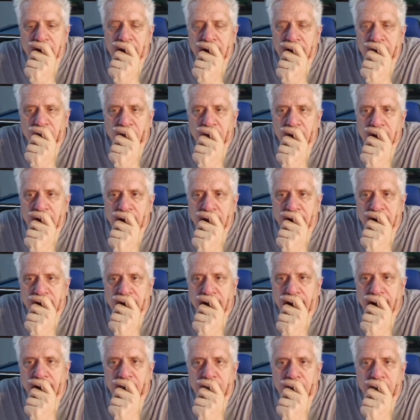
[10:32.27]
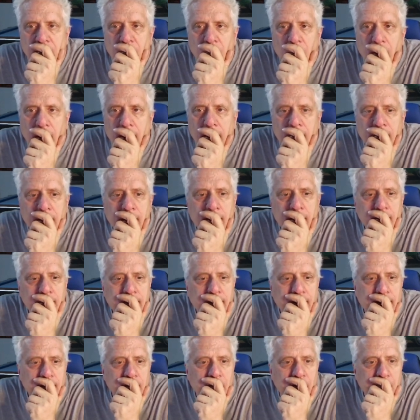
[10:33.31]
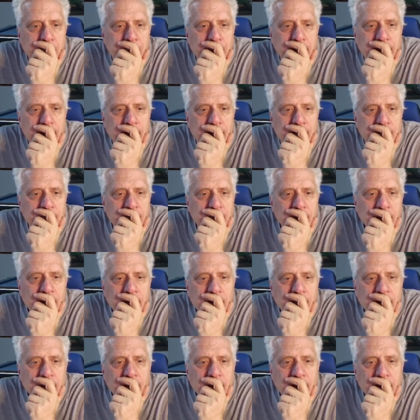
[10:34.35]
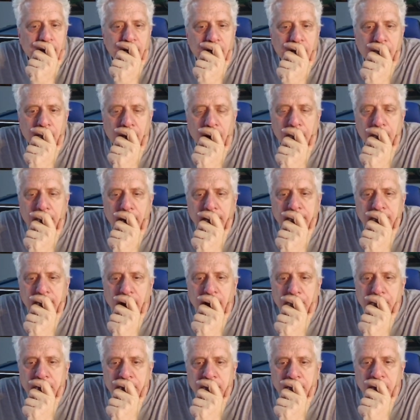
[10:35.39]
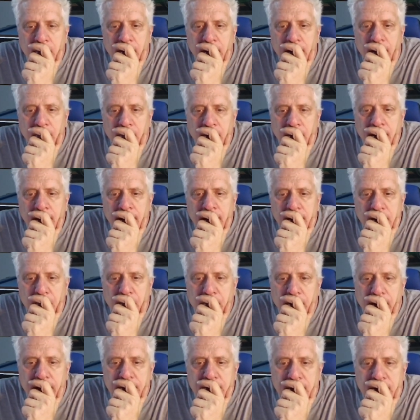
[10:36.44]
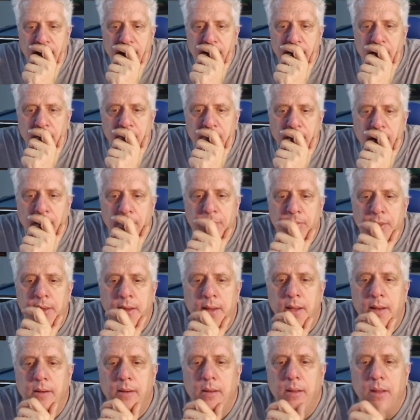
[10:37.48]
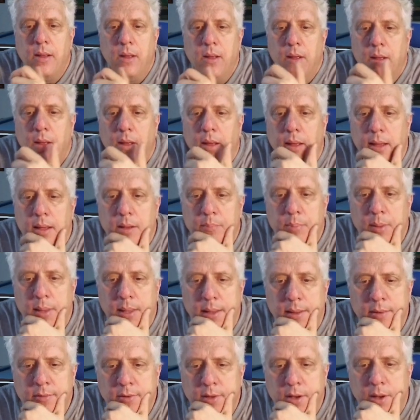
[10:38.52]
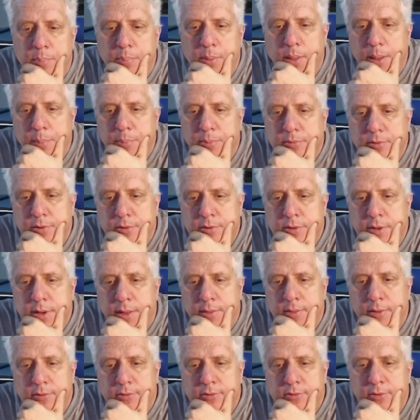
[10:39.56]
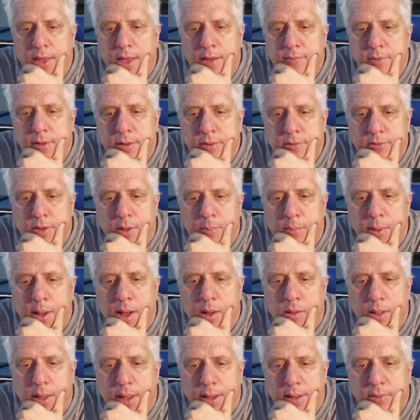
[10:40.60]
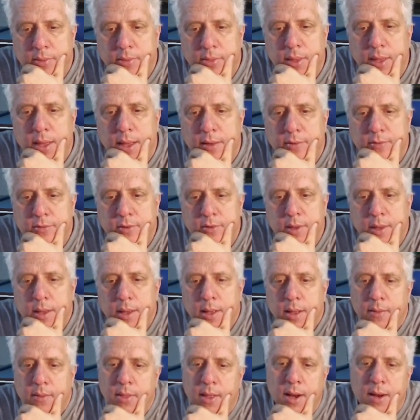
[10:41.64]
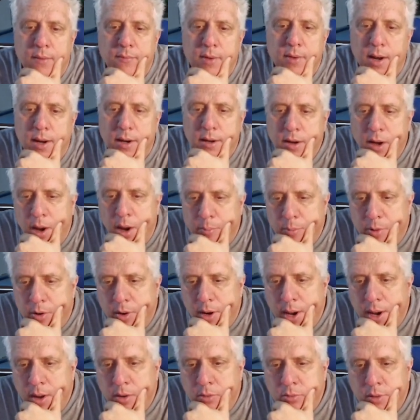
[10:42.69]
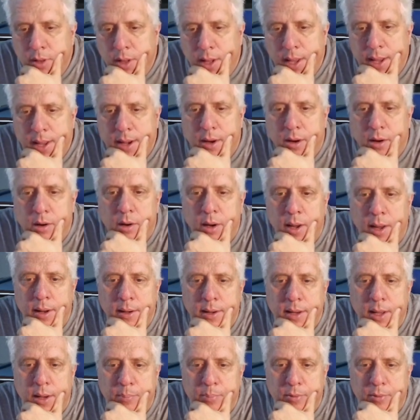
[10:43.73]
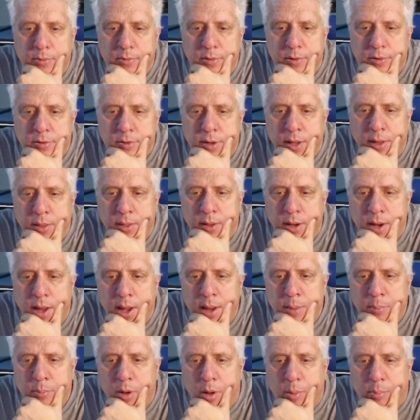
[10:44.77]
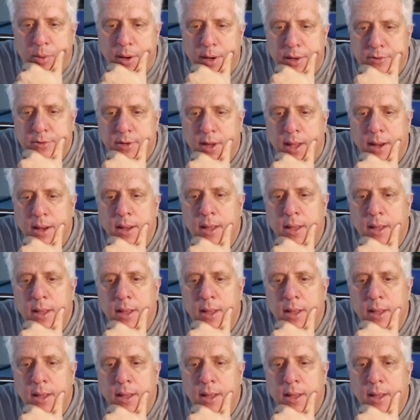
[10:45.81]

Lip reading: And yeah, I'm going to walk around and take a look, because my best opportunity, I'm looking at the break shot. I'm thinking it'd be easy to play position on the 7 somehow like this. Then I've got to come around later and get position on the 9 ball break shot.